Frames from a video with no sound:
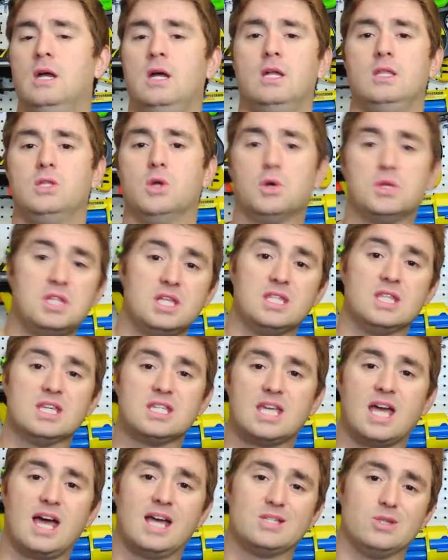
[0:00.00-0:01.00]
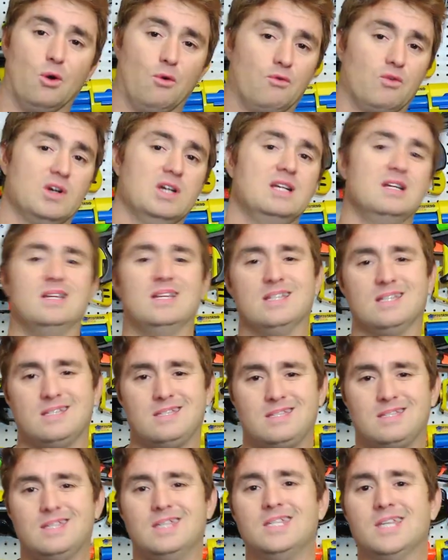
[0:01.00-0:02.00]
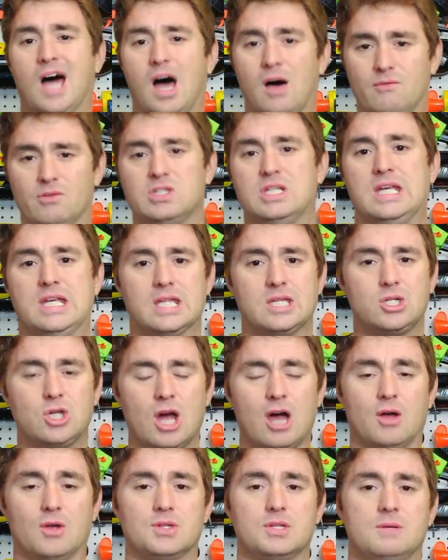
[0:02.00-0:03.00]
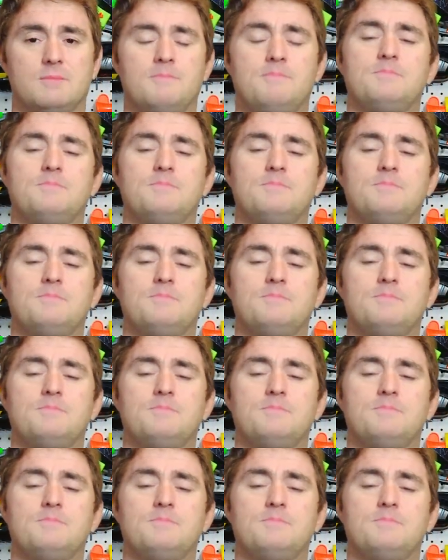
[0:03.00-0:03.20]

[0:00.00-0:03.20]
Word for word: The only thing this has over it is the novelty of the shells.